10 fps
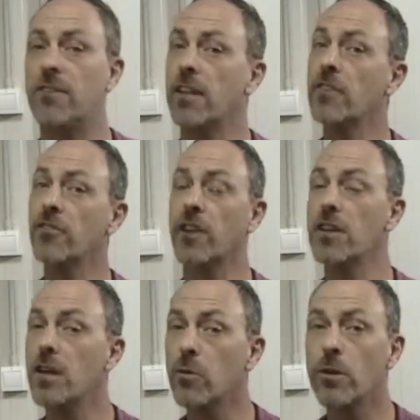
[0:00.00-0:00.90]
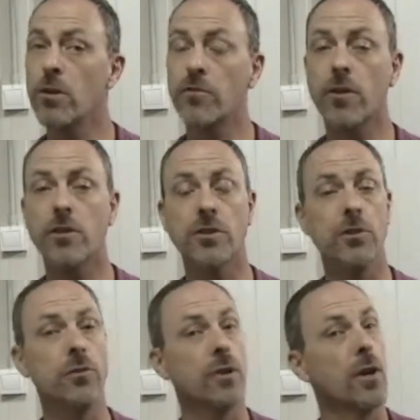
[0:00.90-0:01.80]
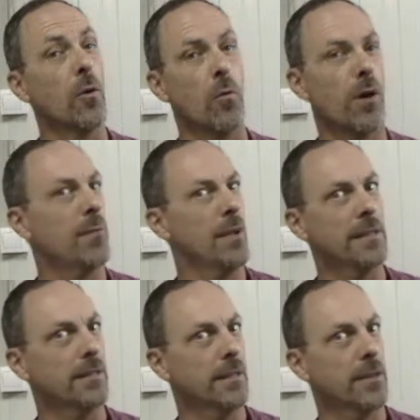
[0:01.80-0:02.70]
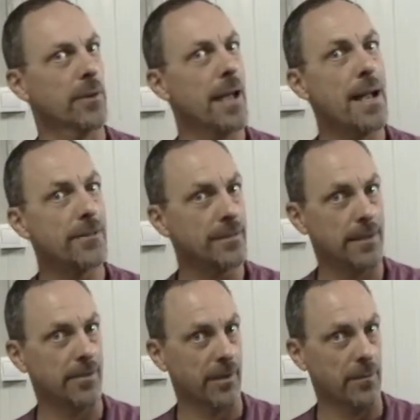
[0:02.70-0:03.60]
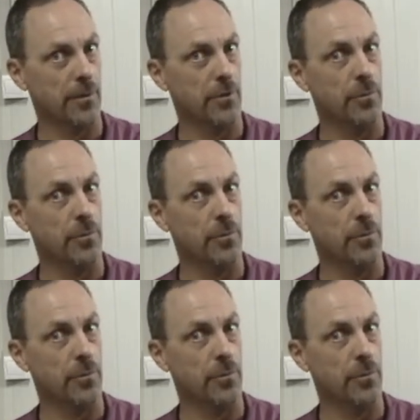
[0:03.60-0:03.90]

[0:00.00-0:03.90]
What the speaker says: Now this is another one of those virtues where I'm likely to get a reaction out of some of you,